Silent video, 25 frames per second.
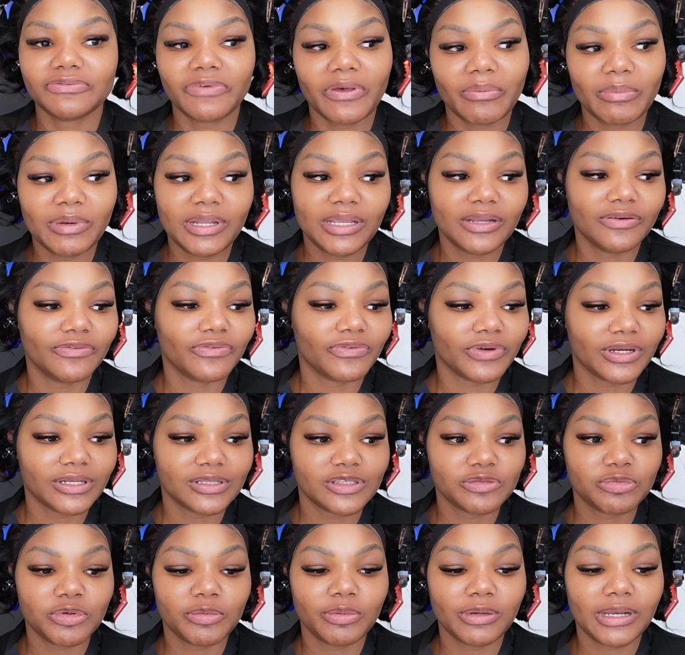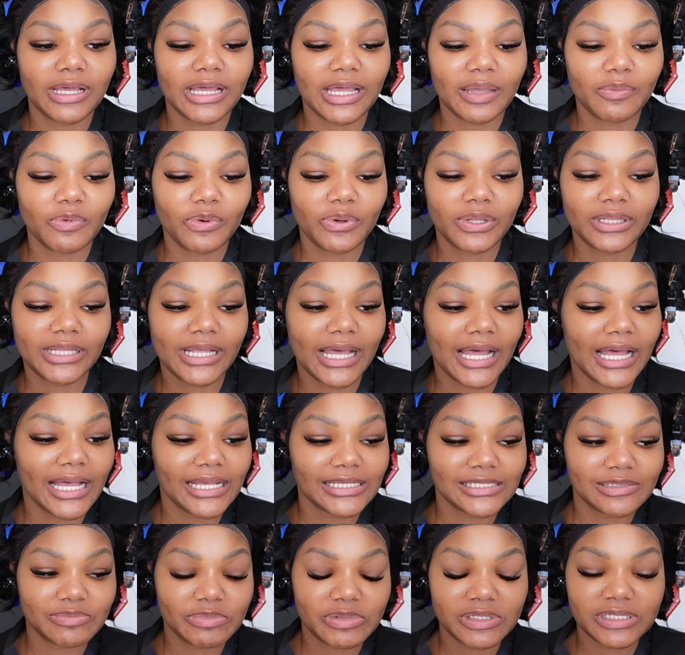family and friends. People are coming with their
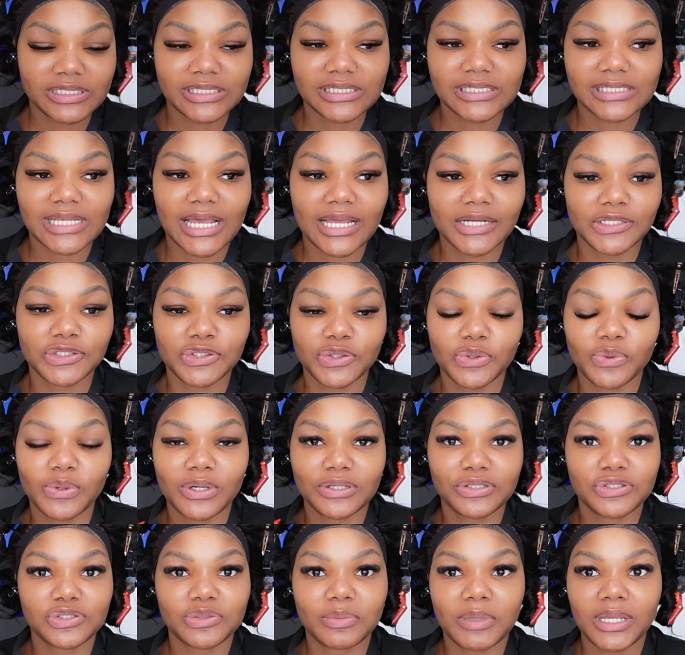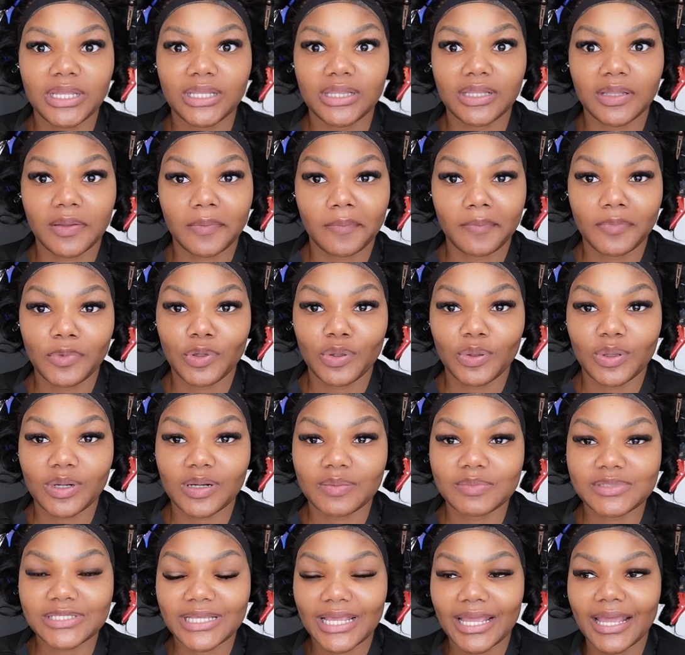husbands. I don't want to make them, you know what
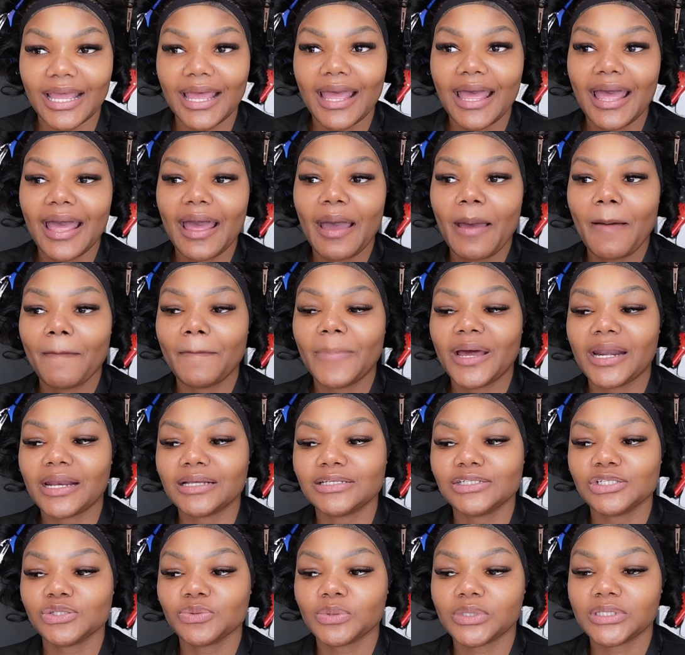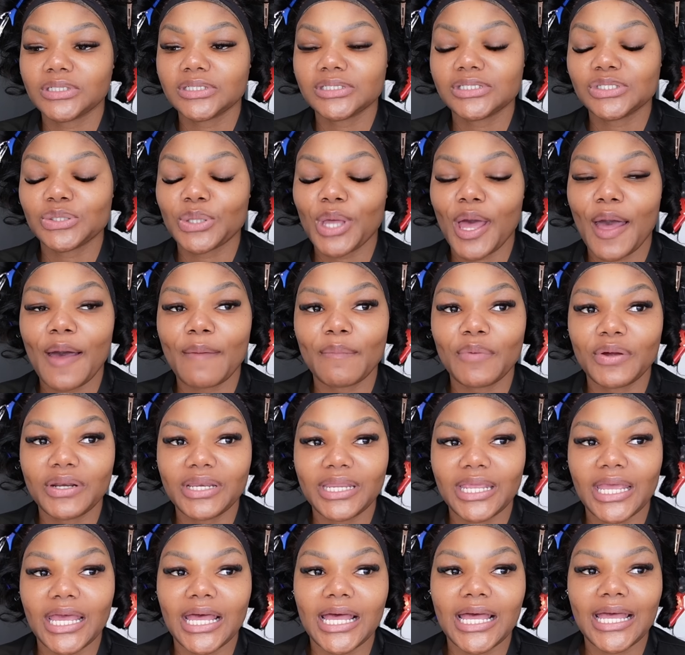I'm saying? But I just wanted to come on
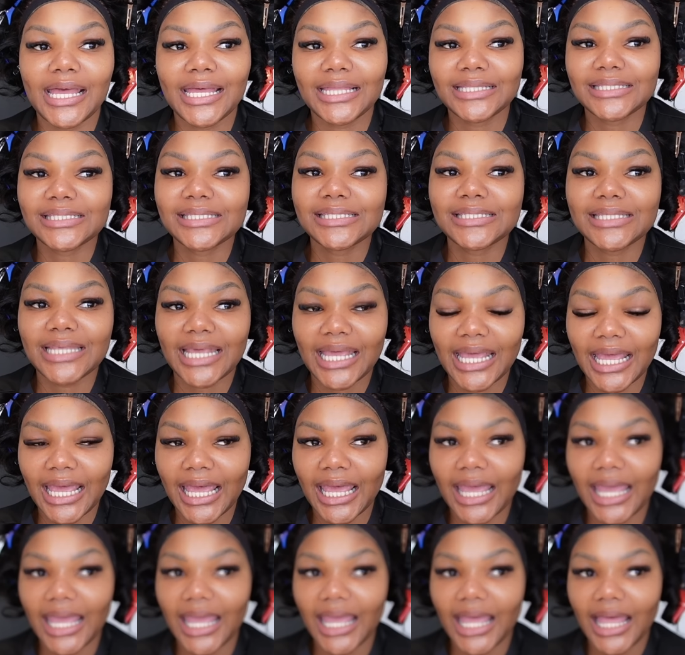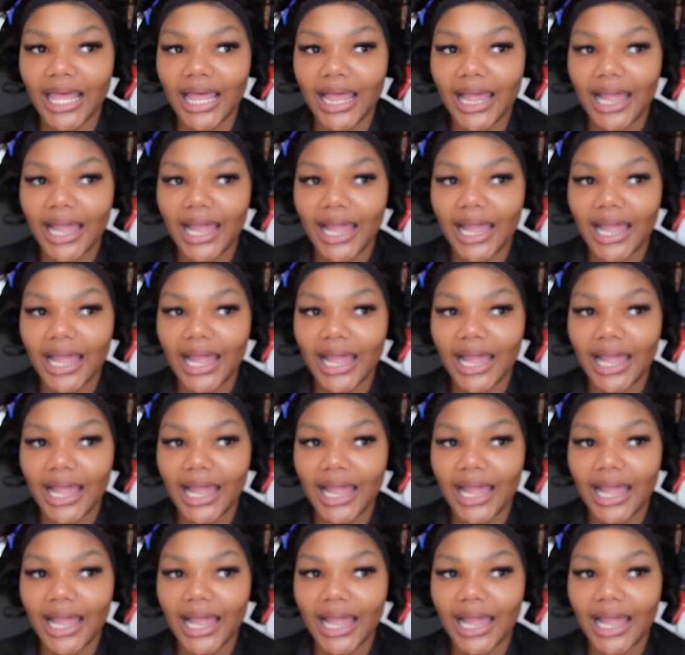here and say